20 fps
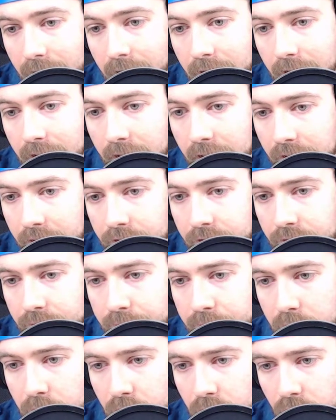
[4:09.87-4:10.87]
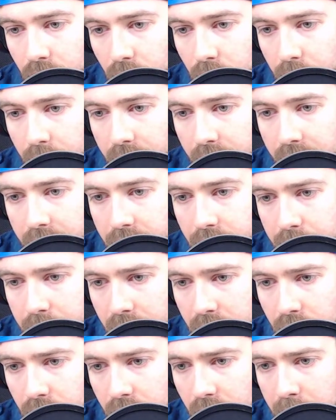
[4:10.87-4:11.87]
Yes, so that is
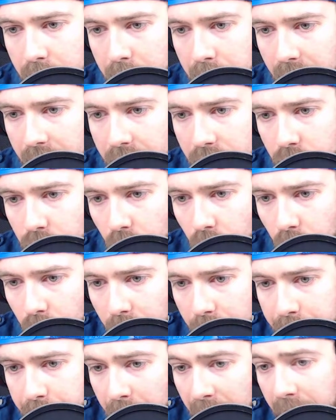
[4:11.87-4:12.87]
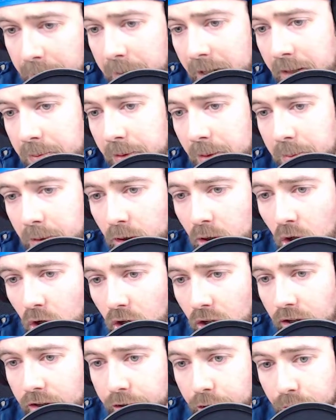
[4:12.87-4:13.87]
something to keep in mind. Is what many people
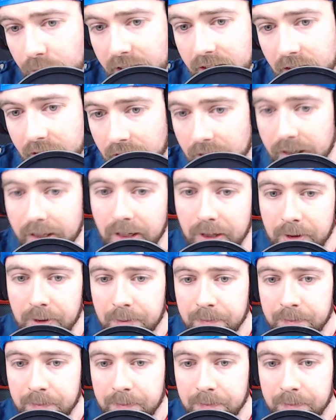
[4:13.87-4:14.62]
call crit healing.